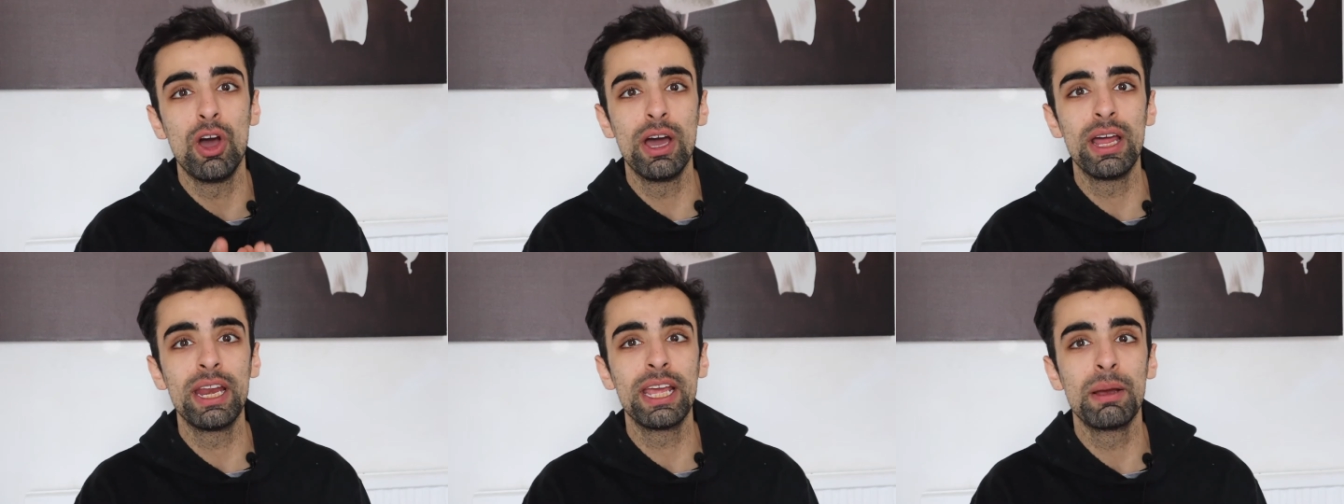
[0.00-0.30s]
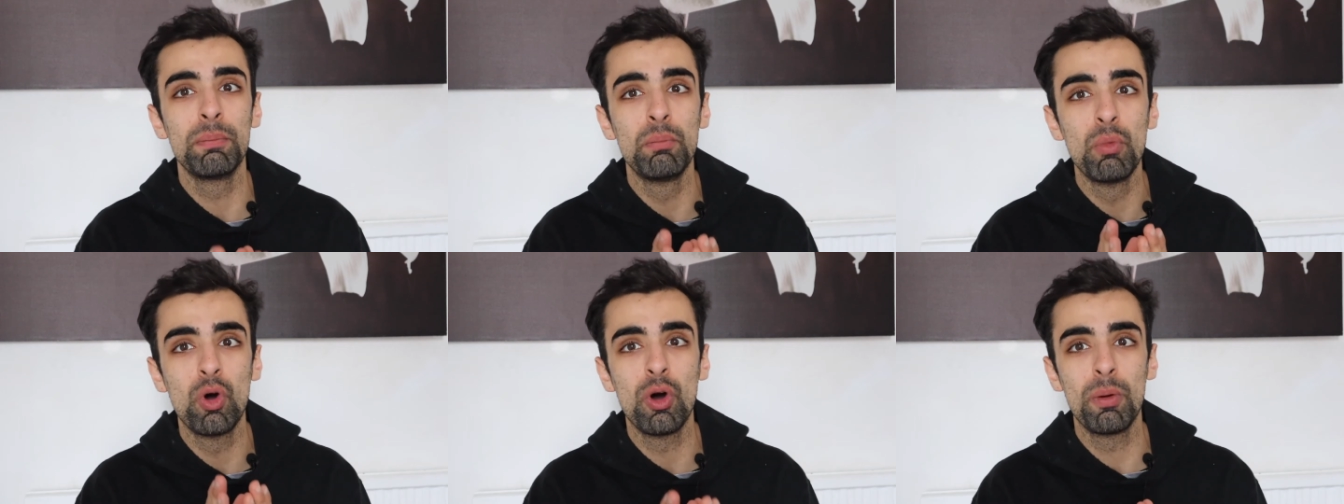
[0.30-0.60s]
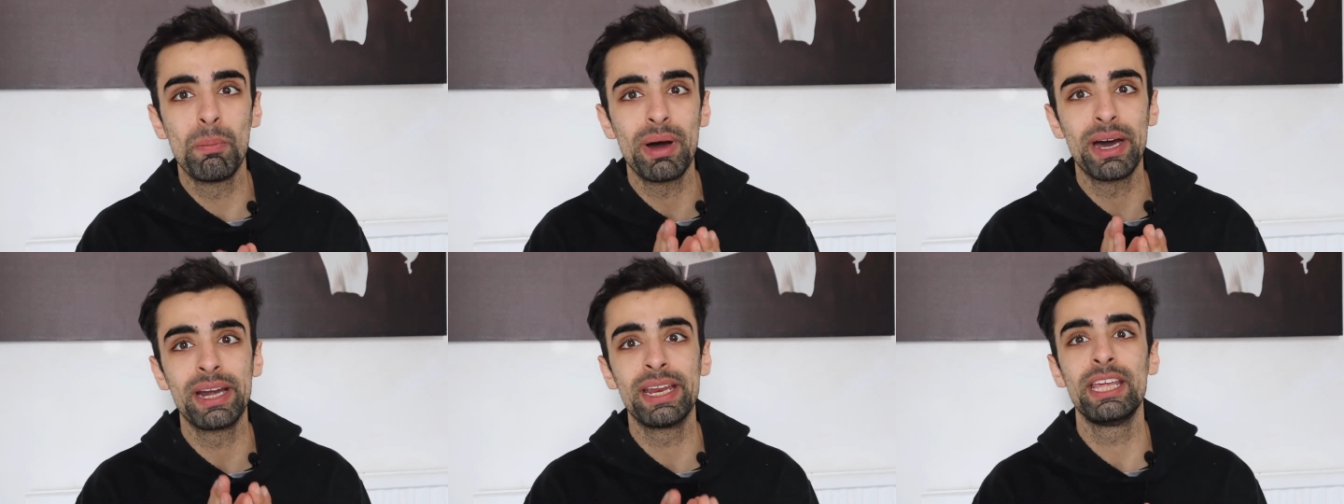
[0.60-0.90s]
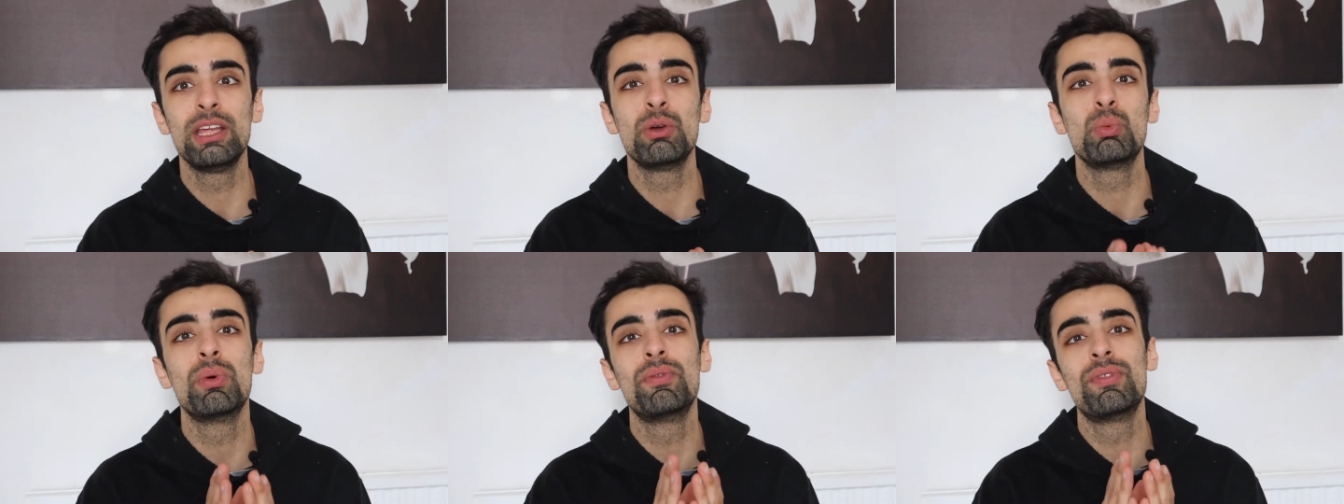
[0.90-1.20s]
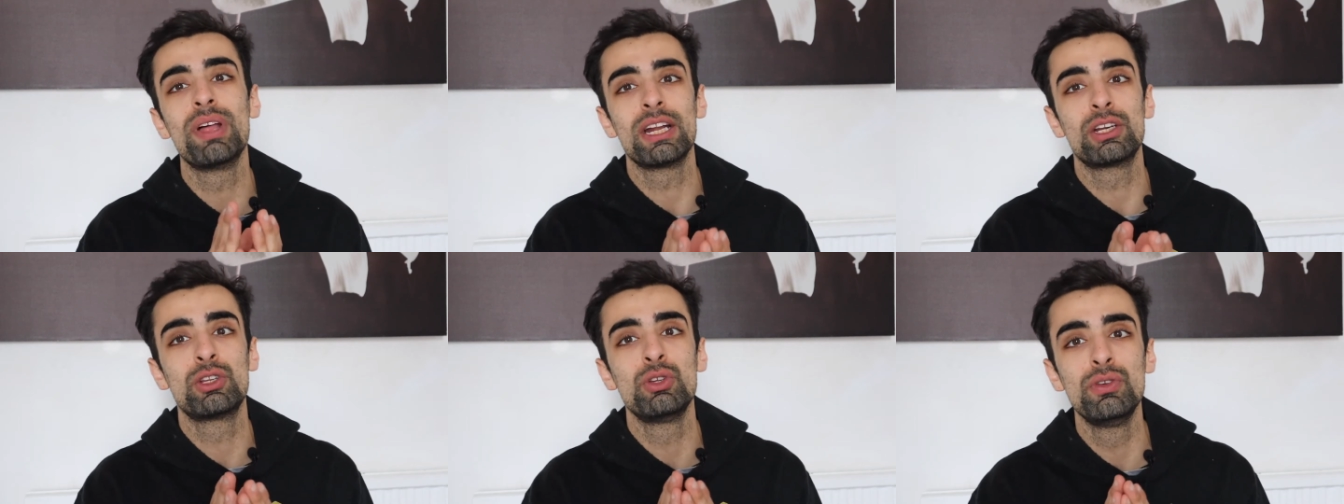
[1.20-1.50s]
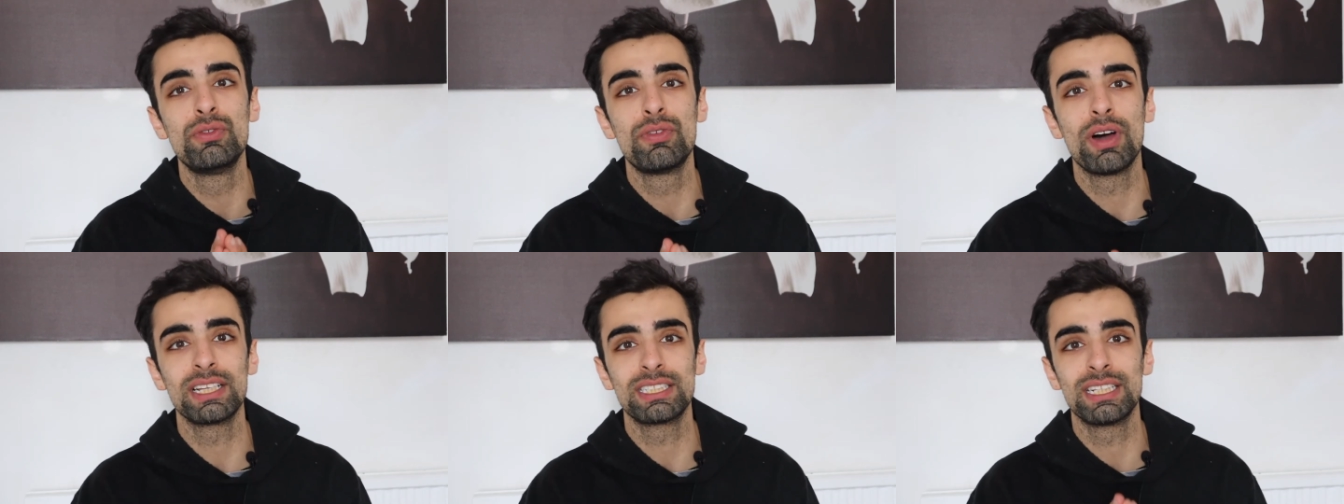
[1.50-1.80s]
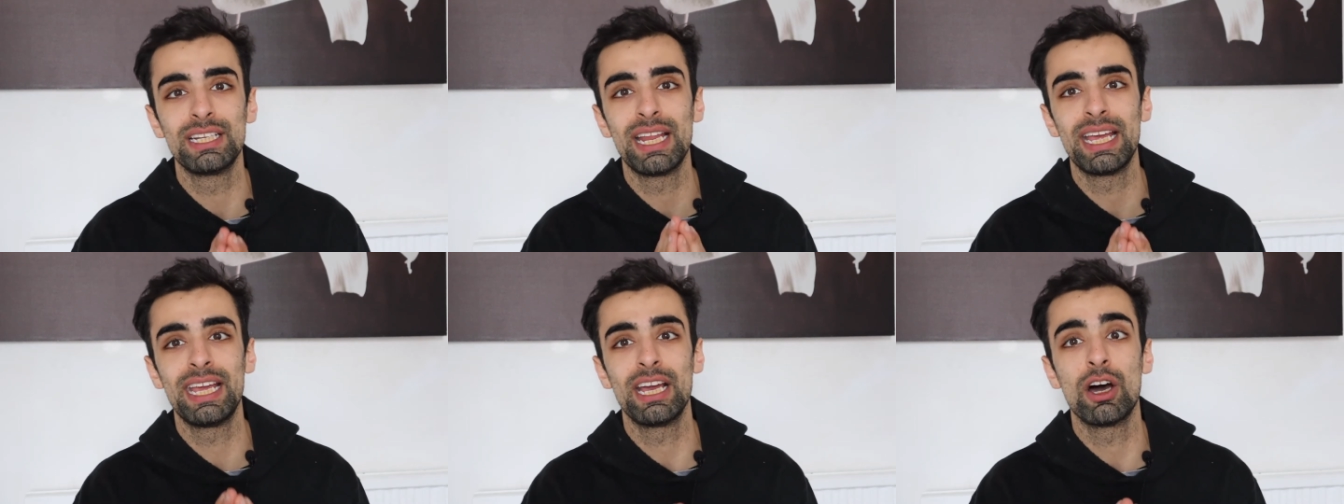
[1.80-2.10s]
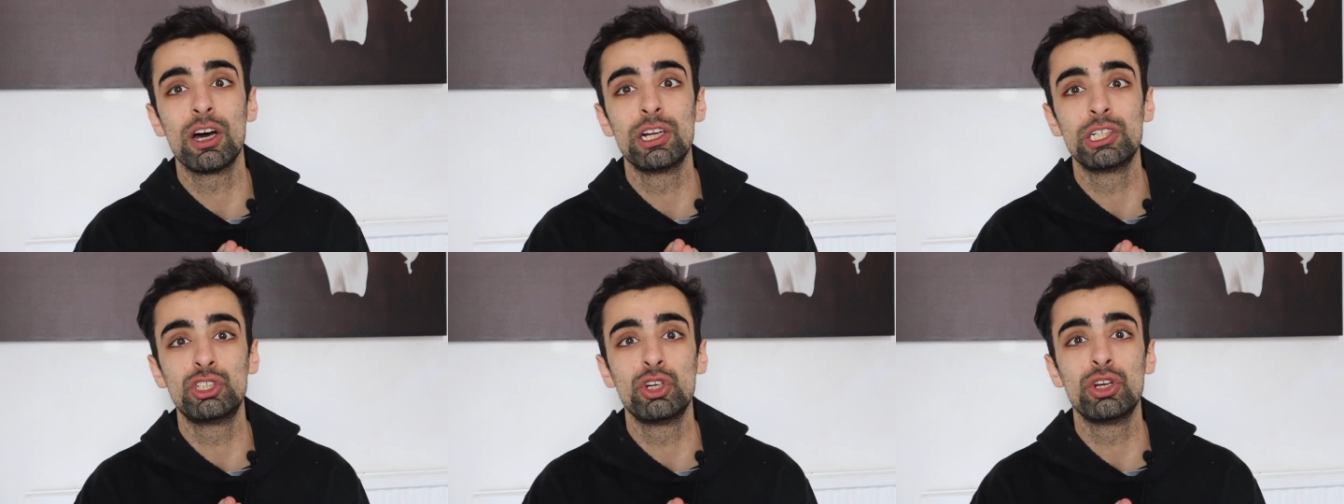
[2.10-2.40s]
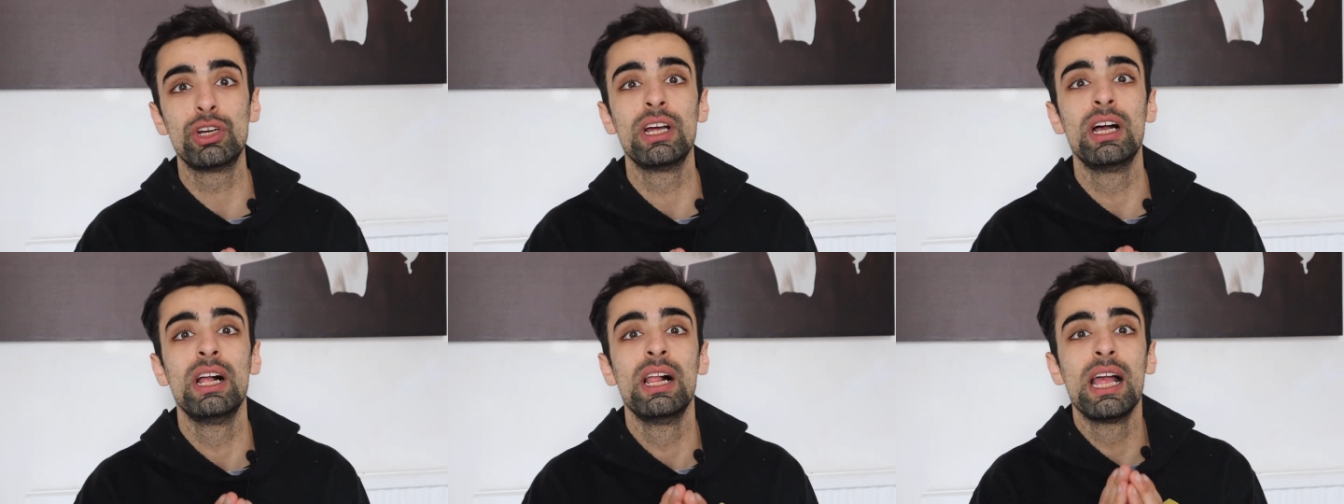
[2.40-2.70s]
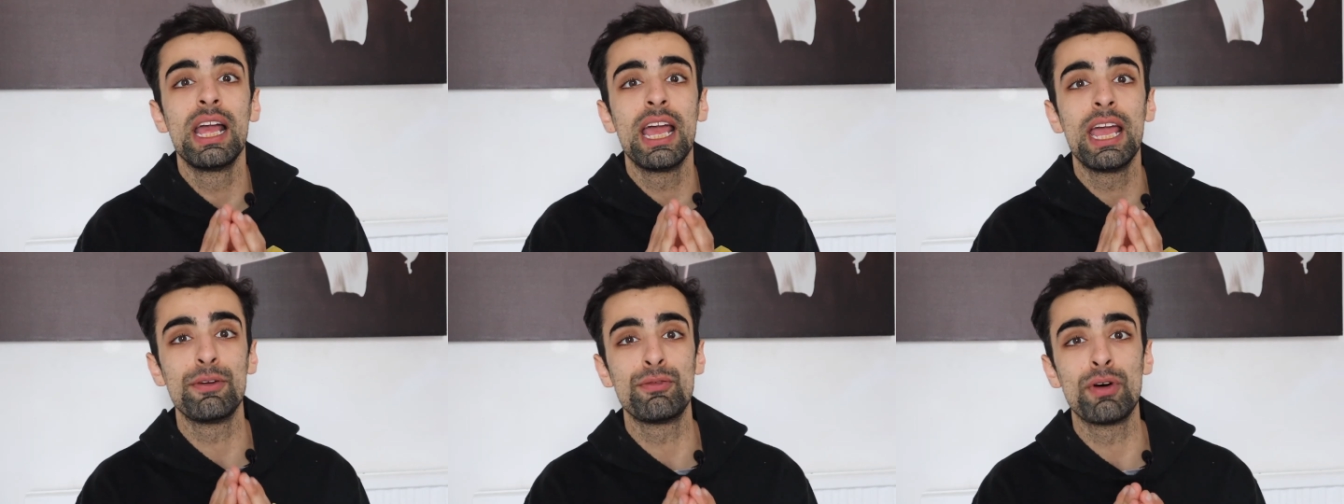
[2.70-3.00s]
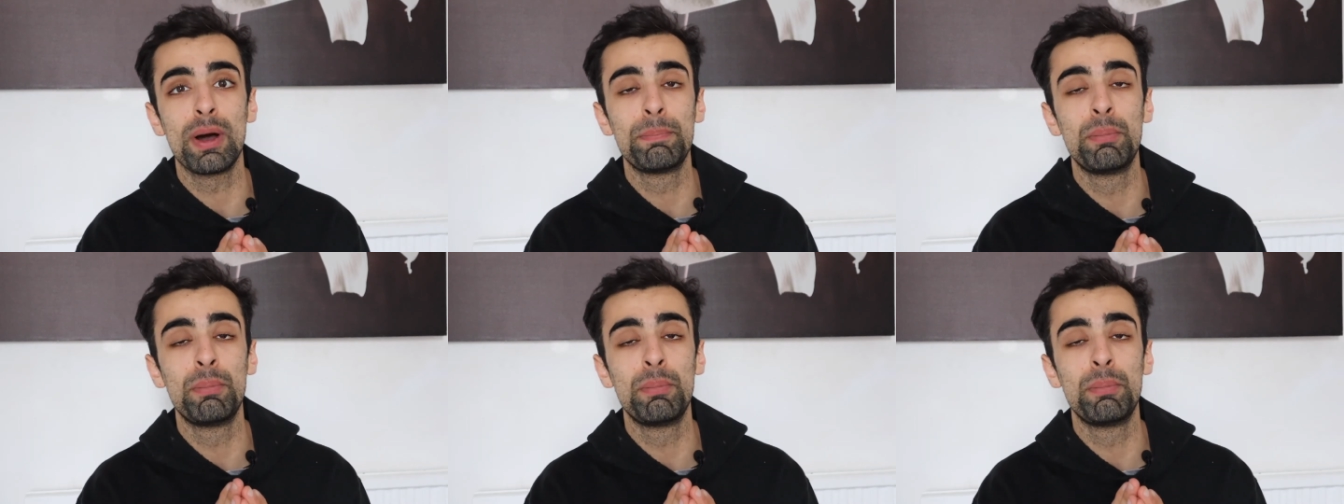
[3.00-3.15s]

earning more money with that 2,800 if I